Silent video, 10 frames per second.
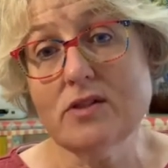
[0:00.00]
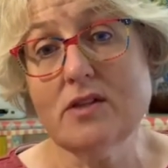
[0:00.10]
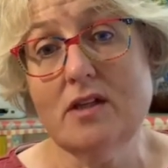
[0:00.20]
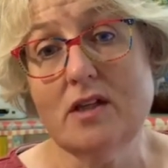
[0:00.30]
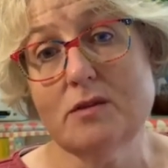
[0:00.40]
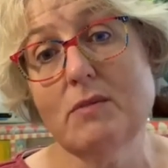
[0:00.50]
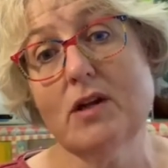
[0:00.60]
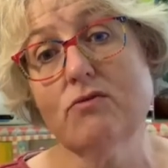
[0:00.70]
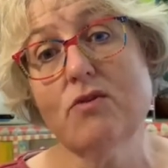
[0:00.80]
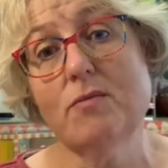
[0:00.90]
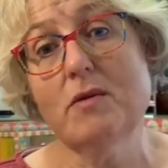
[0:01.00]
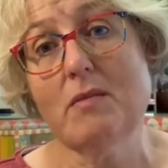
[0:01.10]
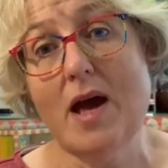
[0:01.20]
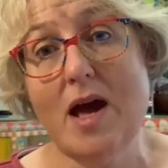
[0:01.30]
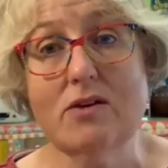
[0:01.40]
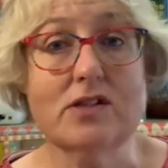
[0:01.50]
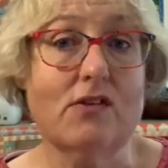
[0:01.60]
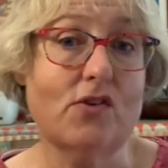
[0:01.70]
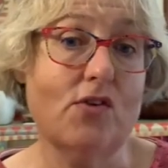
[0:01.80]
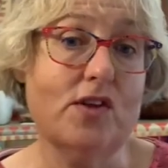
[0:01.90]
in this middle room in my house, I've
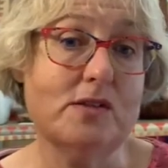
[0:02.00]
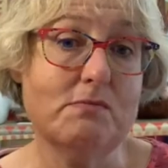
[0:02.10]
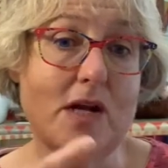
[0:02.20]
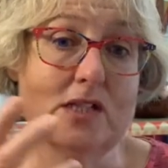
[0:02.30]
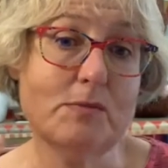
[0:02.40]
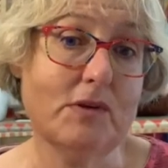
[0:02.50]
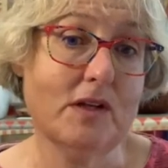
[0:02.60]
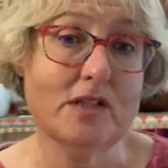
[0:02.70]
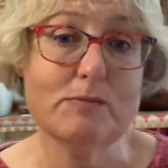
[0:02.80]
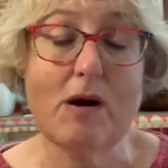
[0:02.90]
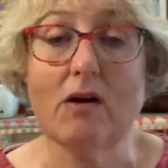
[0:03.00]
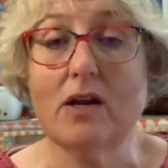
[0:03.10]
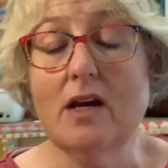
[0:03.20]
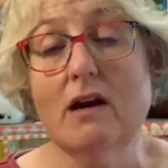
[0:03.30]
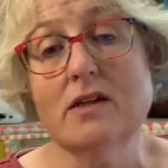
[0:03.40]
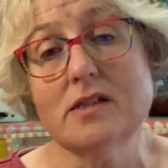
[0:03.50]
got these multiple little sparkly lights.